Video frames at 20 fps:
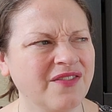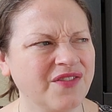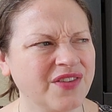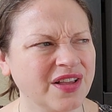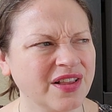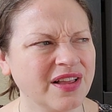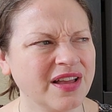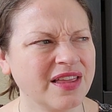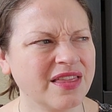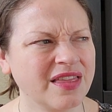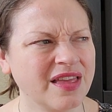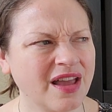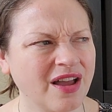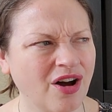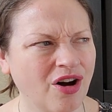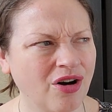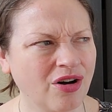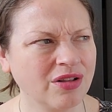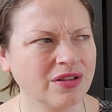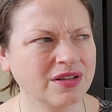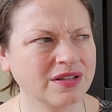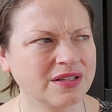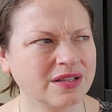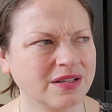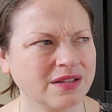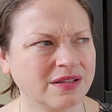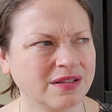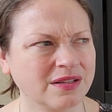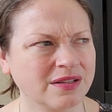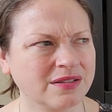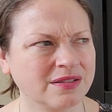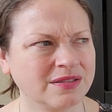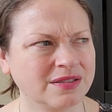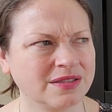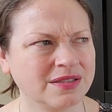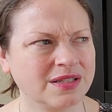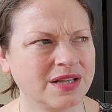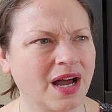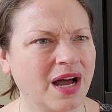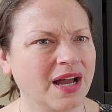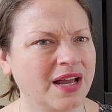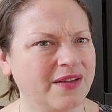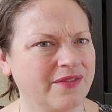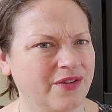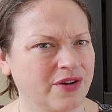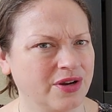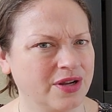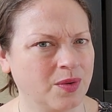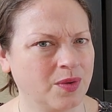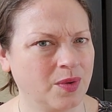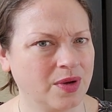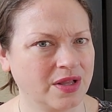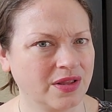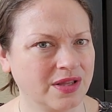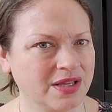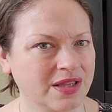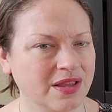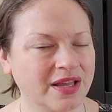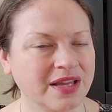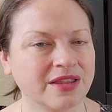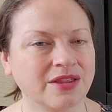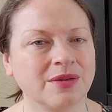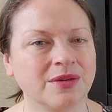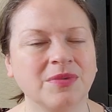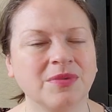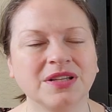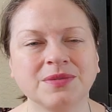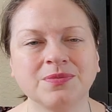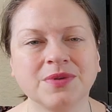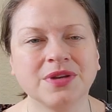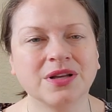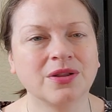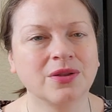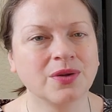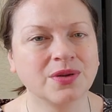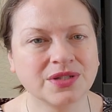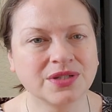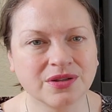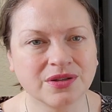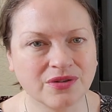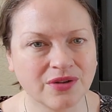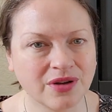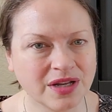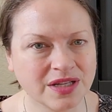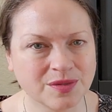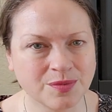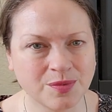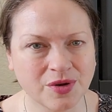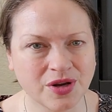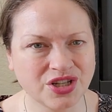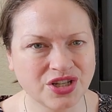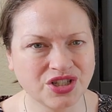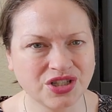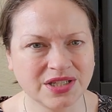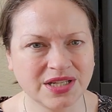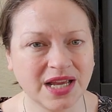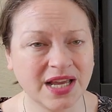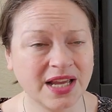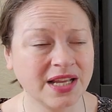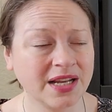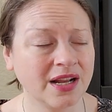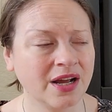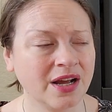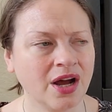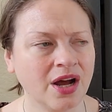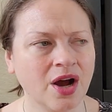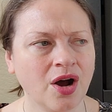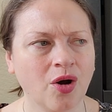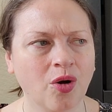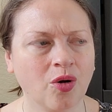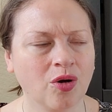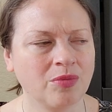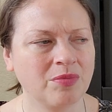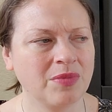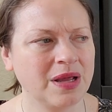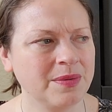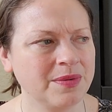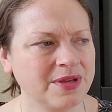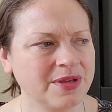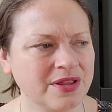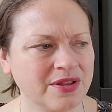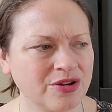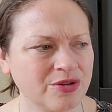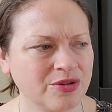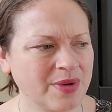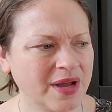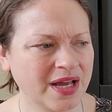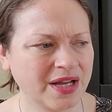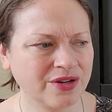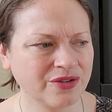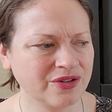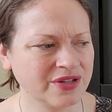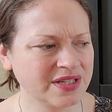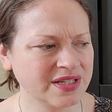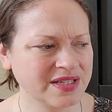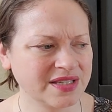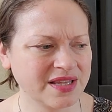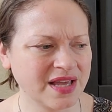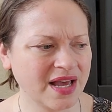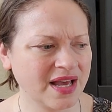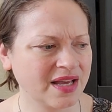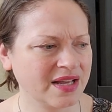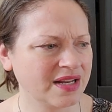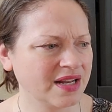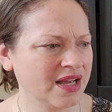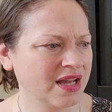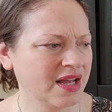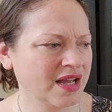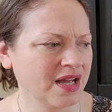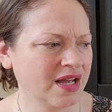feel like they all die very quickly. Like they must be close to their expiration date, or maybe they're batteries that